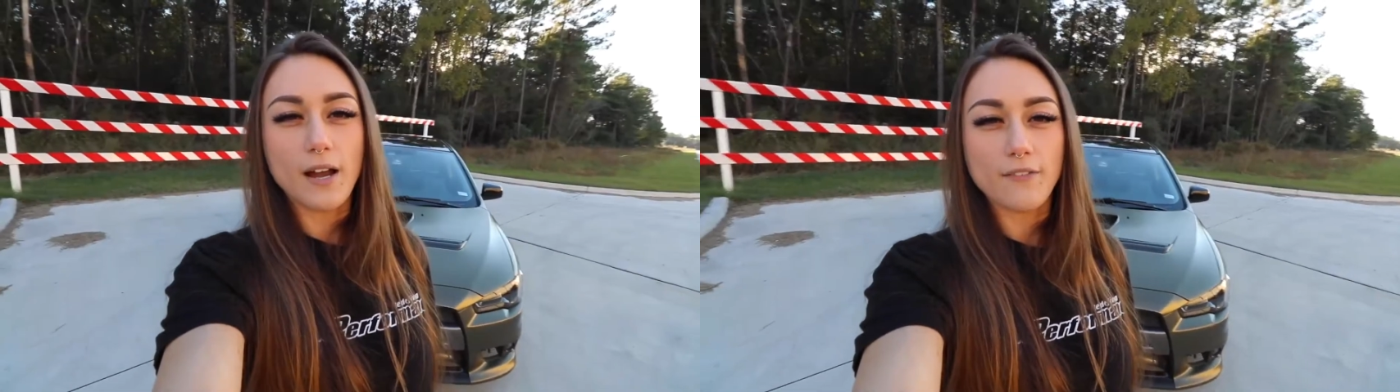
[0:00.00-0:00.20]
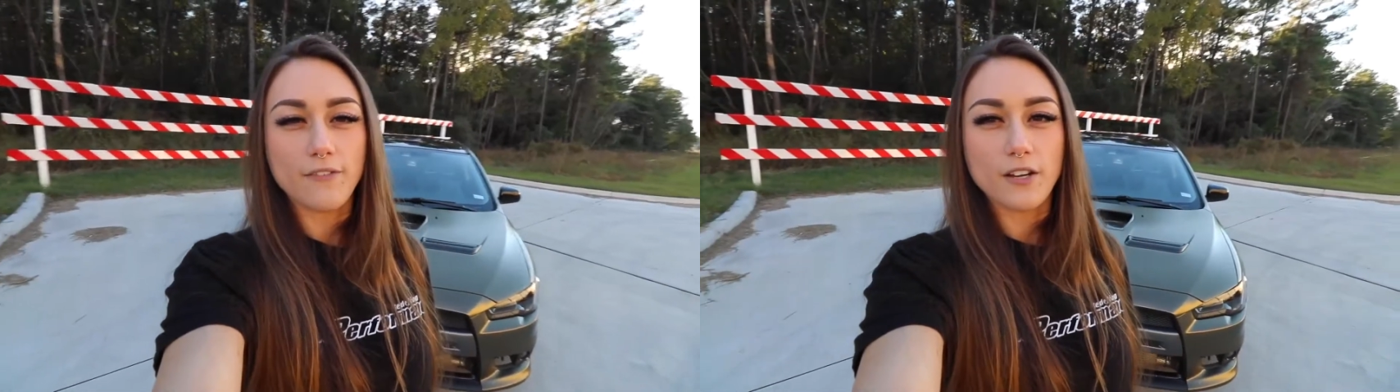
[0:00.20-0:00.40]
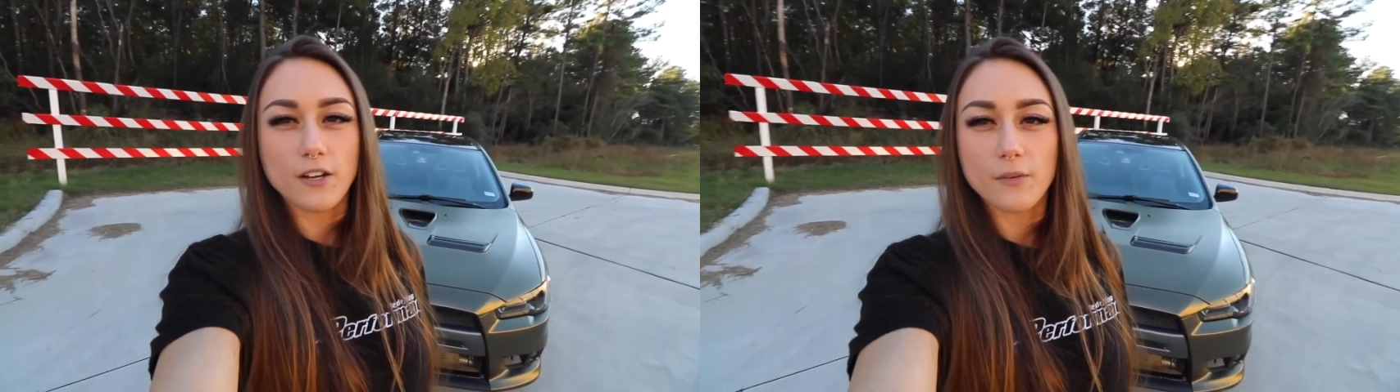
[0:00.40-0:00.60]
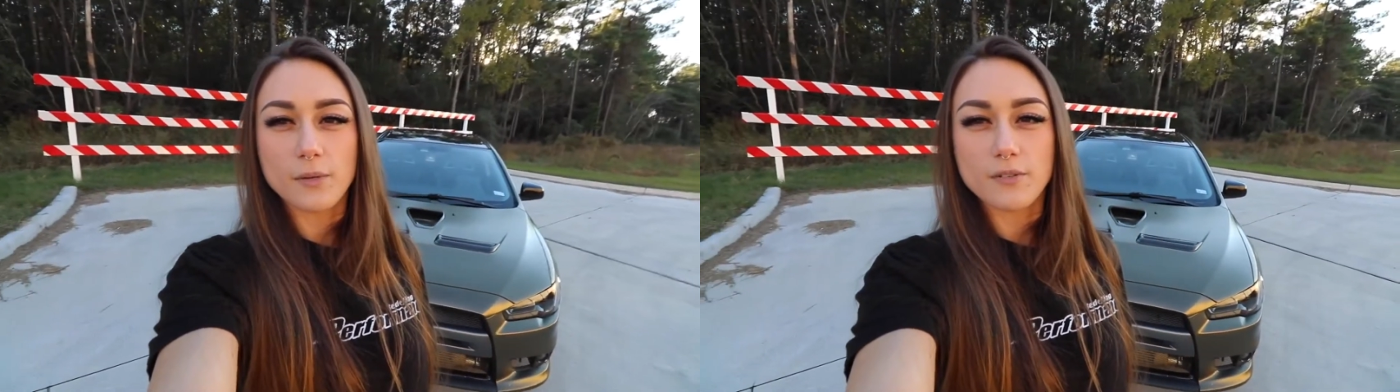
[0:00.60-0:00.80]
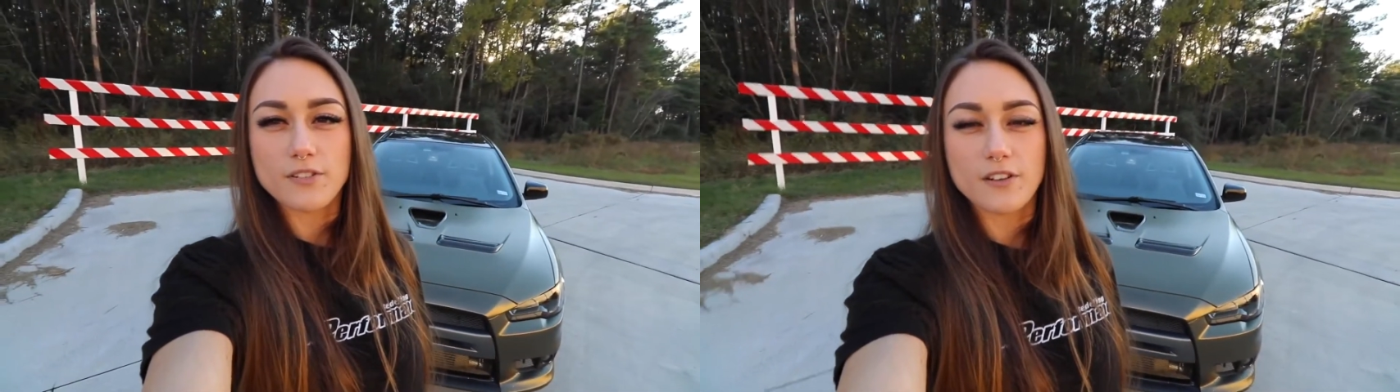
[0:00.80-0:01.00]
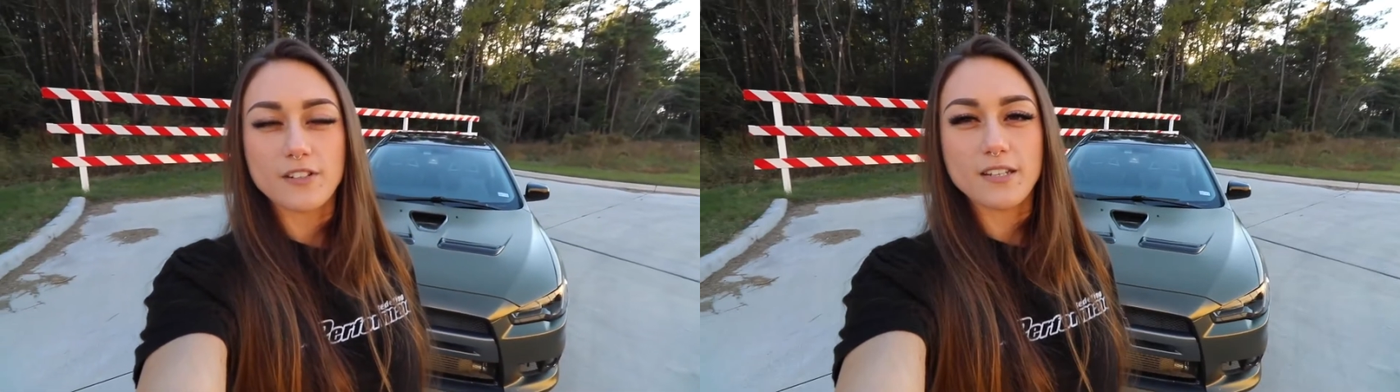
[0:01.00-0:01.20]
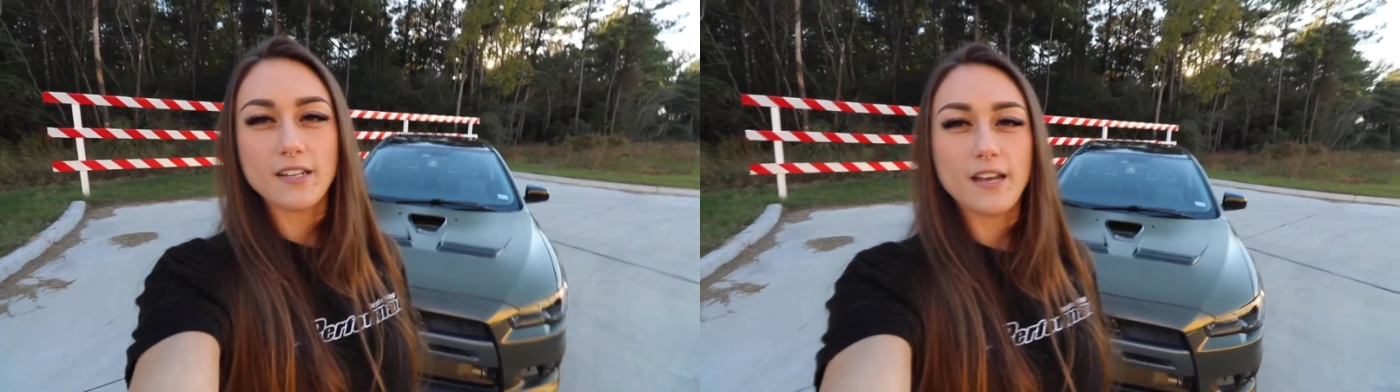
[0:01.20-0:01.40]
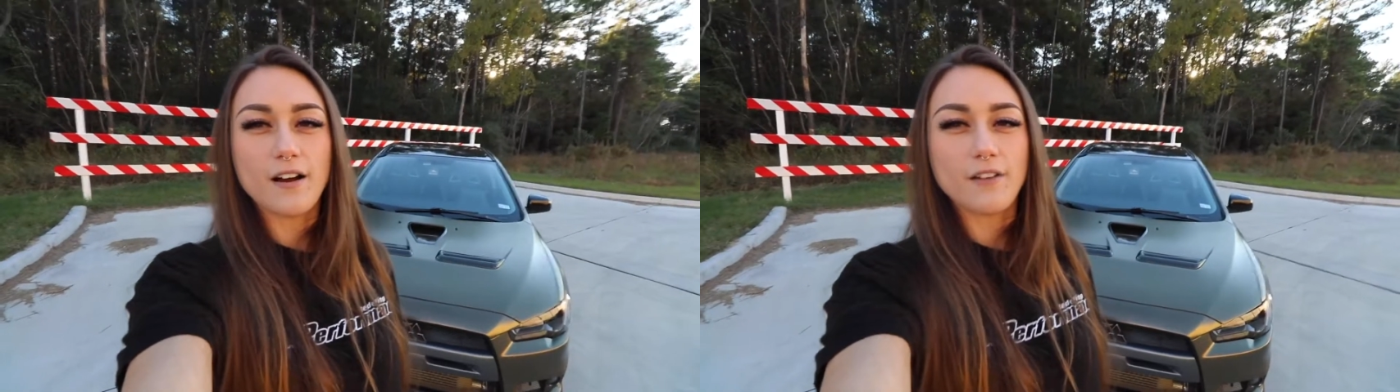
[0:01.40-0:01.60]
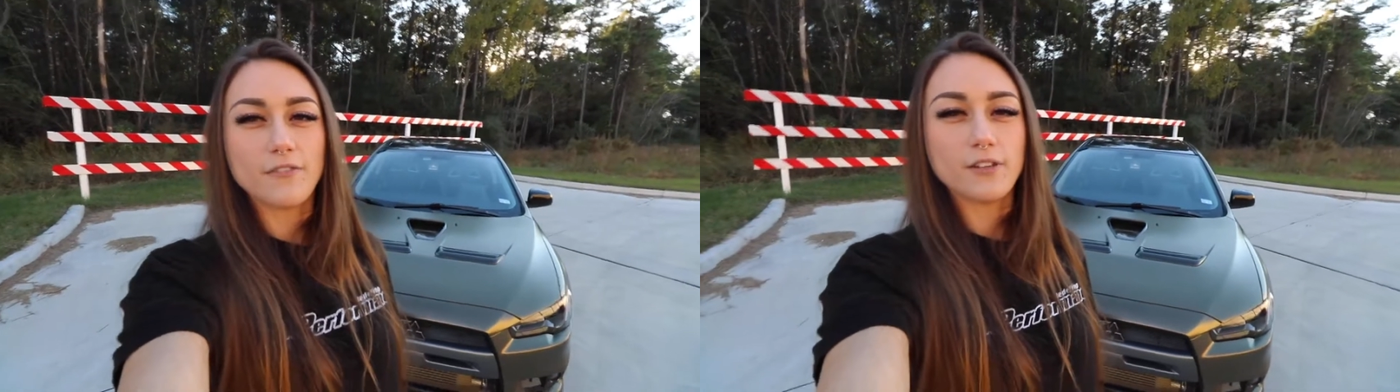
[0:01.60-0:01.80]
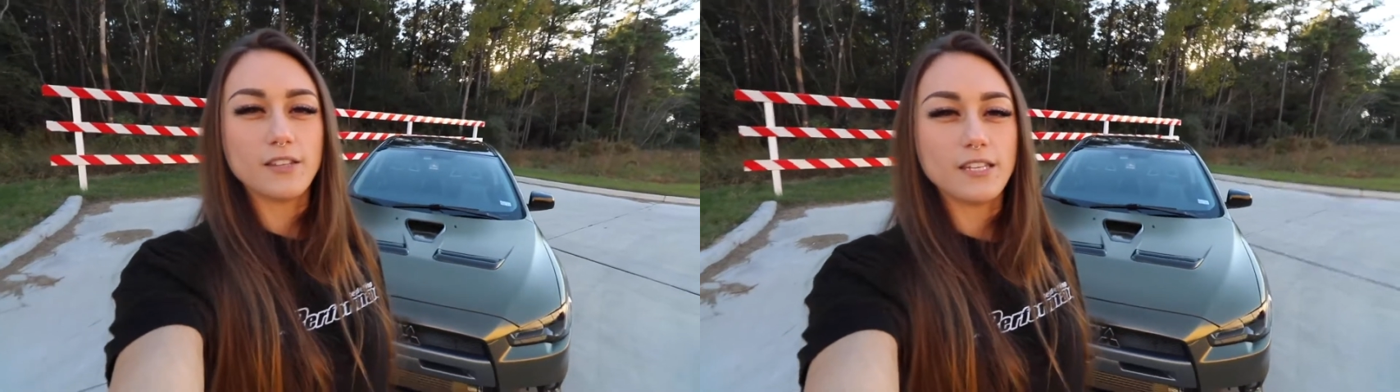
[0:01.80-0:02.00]
I figured we would start today
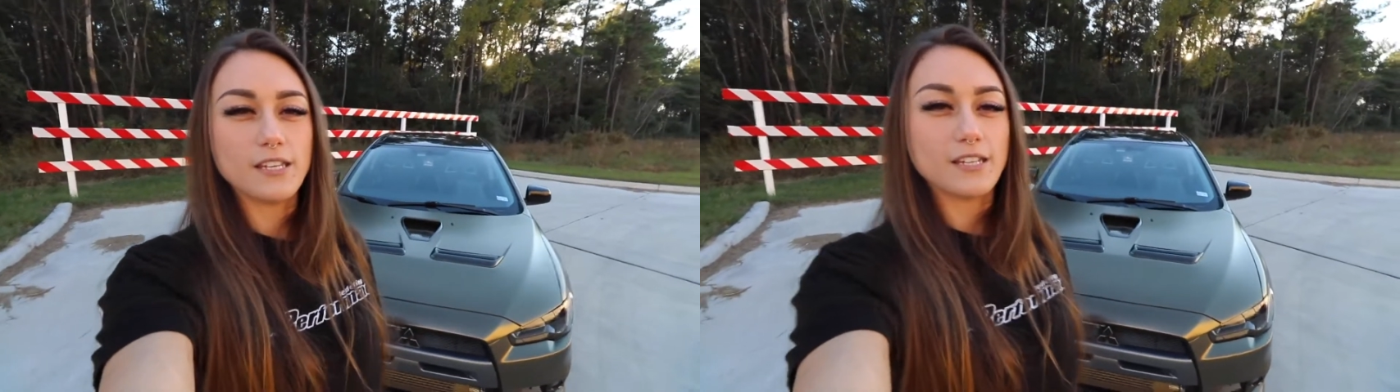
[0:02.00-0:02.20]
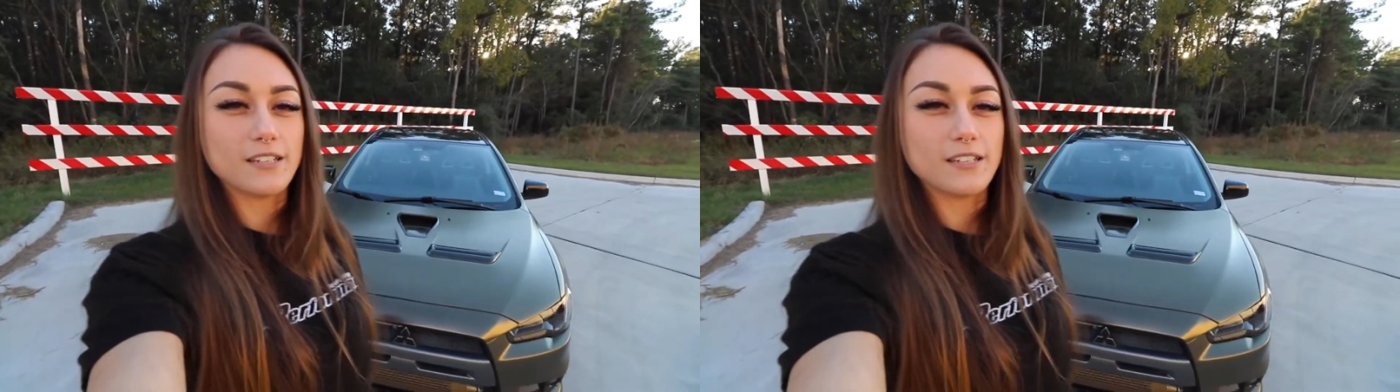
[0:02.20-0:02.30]
off with the